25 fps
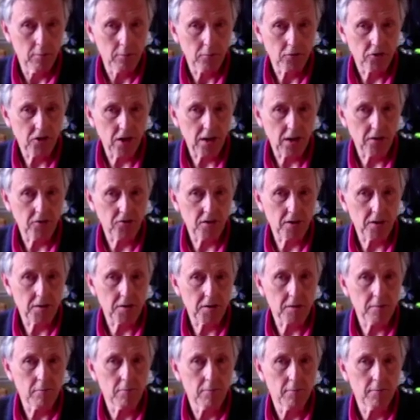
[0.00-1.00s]

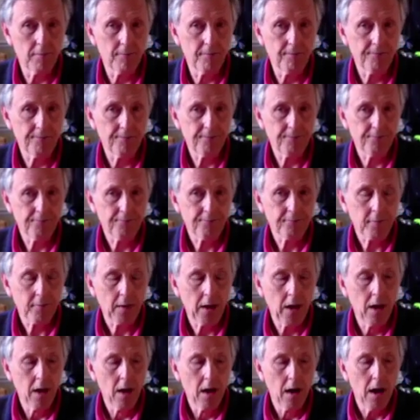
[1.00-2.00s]
changes.
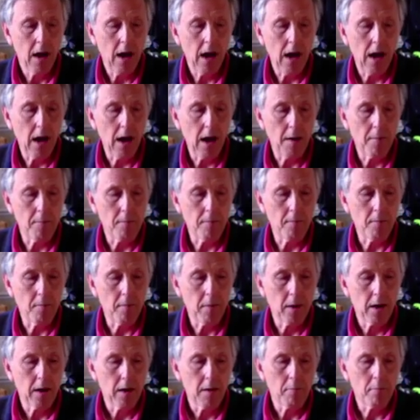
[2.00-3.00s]

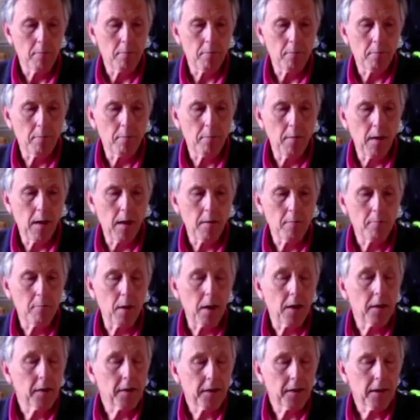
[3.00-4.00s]

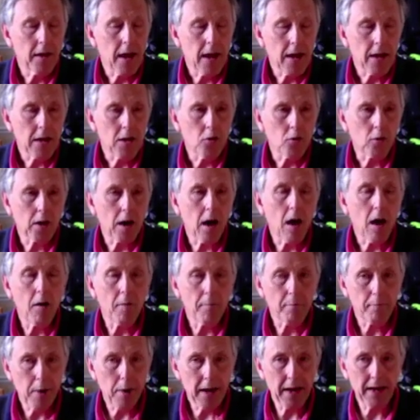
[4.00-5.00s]
But you
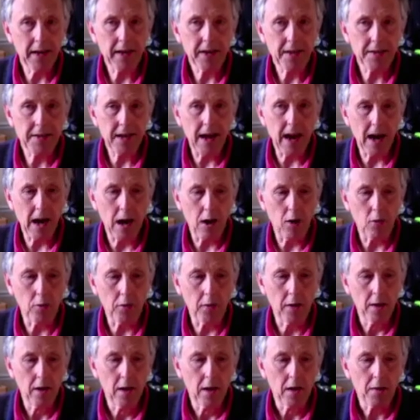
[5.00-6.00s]
can't pin it
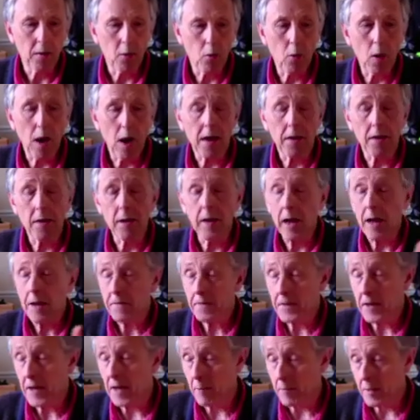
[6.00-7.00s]
down the way the
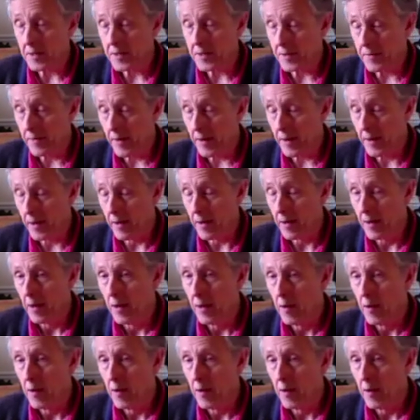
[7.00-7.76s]
left hemisphere